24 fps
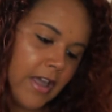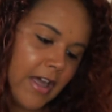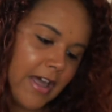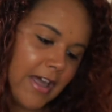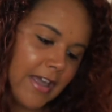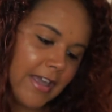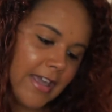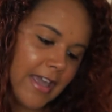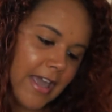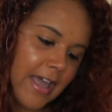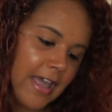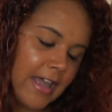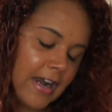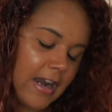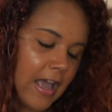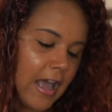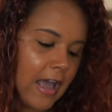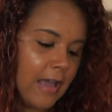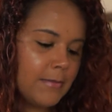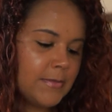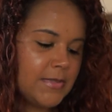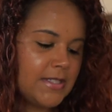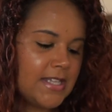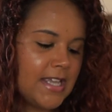Again,
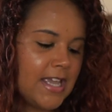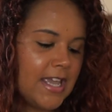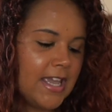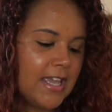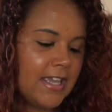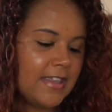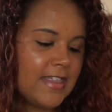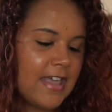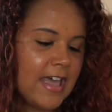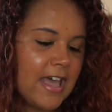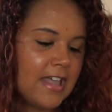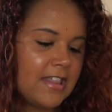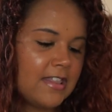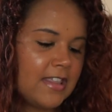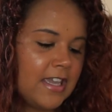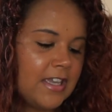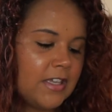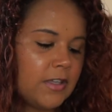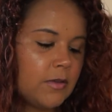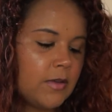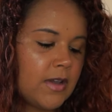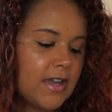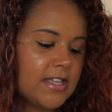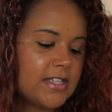I'm saying that
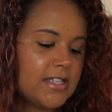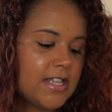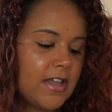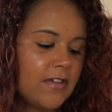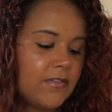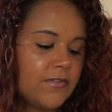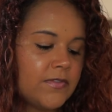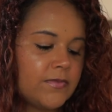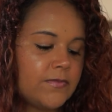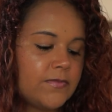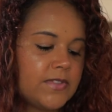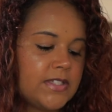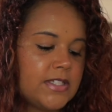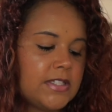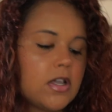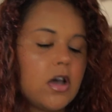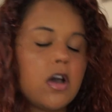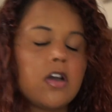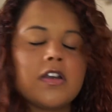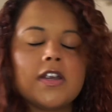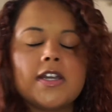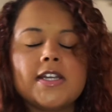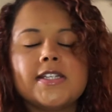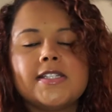like you guys have
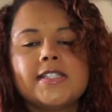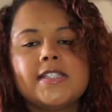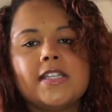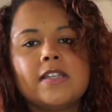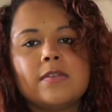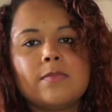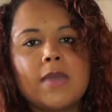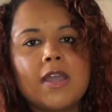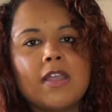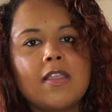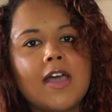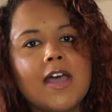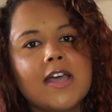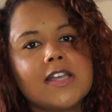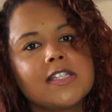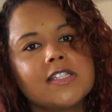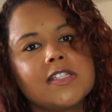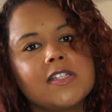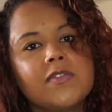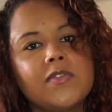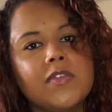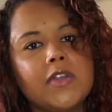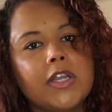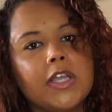already seen my
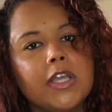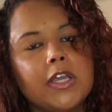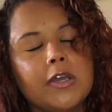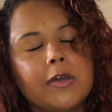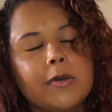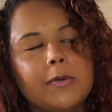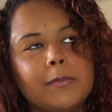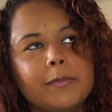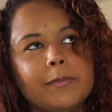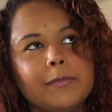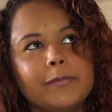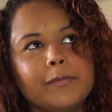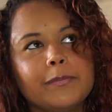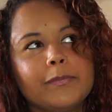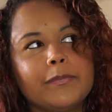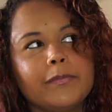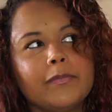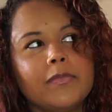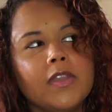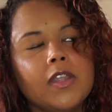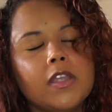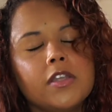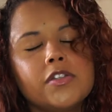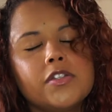last video.
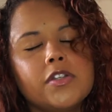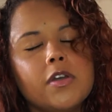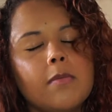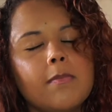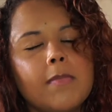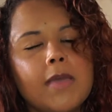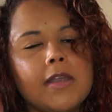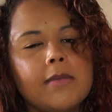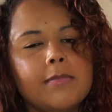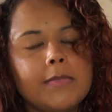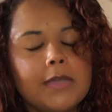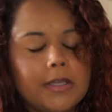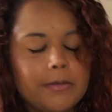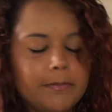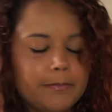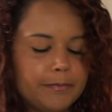Don't mind me.